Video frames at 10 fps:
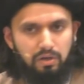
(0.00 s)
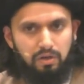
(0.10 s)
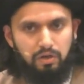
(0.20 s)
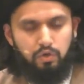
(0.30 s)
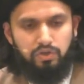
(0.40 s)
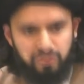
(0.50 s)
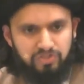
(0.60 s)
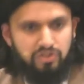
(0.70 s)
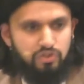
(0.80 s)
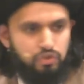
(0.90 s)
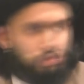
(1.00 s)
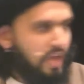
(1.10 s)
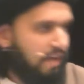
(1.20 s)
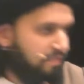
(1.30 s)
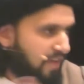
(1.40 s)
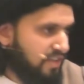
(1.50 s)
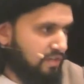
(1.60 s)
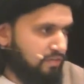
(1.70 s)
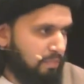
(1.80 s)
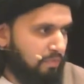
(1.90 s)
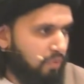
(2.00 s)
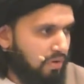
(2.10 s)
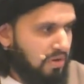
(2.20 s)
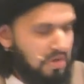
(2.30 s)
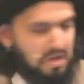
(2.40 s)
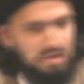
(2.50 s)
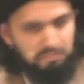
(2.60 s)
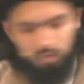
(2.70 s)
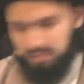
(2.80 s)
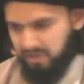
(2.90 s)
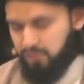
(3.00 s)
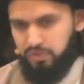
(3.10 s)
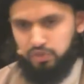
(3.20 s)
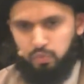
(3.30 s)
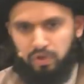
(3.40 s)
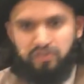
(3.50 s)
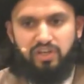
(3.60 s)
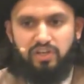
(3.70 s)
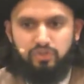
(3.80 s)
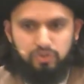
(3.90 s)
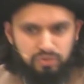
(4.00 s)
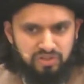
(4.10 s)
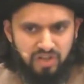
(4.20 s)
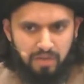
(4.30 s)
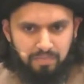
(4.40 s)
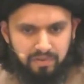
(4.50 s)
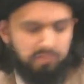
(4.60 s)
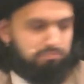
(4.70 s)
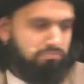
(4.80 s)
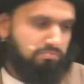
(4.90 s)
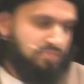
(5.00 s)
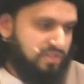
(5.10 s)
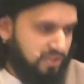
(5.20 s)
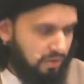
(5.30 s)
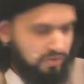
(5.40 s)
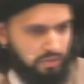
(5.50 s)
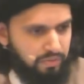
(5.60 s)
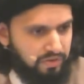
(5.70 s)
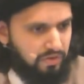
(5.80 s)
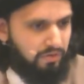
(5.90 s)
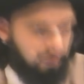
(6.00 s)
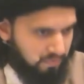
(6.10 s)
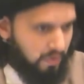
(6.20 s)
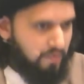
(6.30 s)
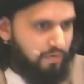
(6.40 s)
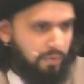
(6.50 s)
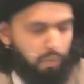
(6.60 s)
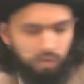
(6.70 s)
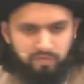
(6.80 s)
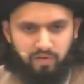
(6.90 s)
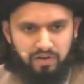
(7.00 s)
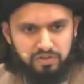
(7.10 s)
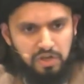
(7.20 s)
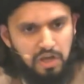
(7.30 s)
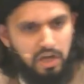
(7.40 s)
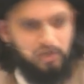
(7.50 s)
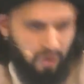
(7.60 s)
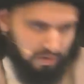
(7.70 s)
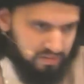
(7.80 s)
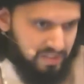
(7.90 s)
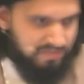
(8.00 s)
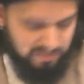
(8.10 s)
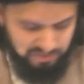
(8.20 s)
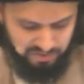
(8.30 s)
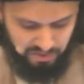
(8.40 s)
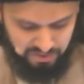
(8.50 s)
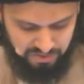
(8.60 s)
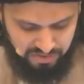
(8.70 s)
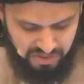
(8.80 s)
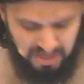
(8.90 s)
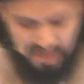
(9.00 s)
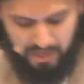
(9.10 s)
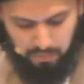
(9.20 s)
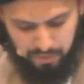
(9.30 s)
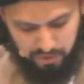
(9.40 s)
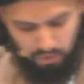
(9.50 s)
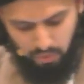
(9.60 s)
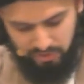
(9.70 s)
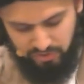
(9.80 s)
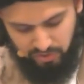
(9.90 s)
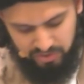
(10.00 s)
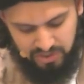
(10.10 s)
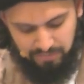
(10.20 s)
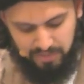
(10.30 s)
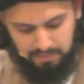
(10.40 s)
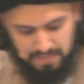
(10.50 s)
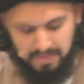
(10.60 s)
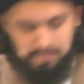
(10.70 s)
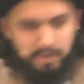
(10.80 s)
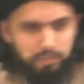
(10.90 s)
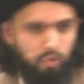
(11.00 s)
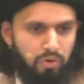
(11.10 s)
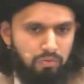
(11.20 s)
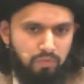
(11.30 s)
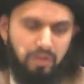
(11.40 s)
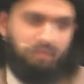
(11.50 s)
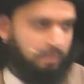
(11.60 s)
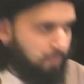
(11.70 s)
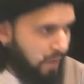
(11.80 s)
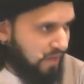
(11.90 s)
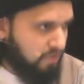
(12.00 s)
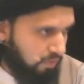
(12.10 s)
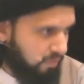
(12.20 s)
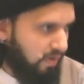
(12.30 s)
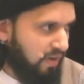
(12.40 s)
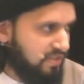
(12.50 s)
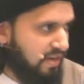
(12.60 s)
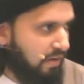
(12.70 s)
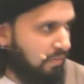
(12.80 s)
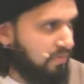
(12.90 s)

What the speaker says: Christians and Jews had fasting from before. Well, because we just wanted to introduce the topic, details I don't think are very, very important for us. So I'll leave these discussions and I want to go and start to something maybe a bit more relevant and practical for us now.